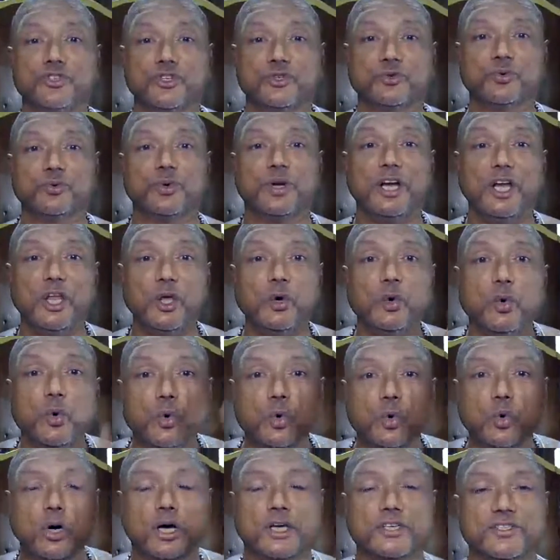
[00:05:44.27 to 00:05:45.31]
He
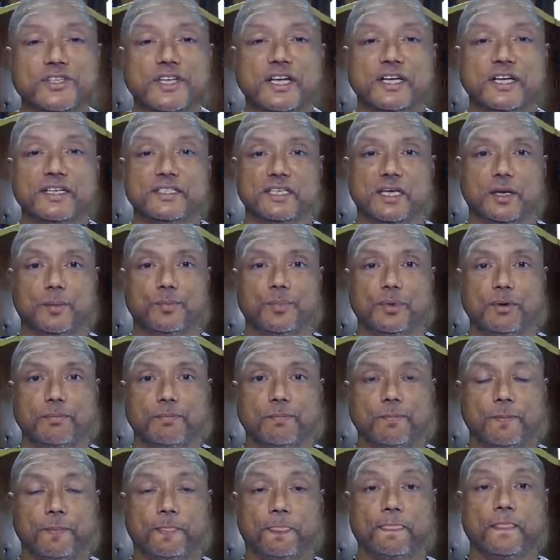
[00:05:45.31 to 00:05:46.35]
uses only u as the
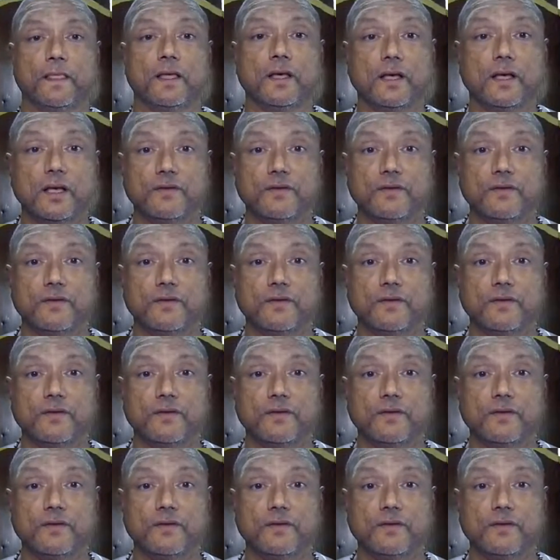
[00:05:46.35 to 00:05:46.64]
example,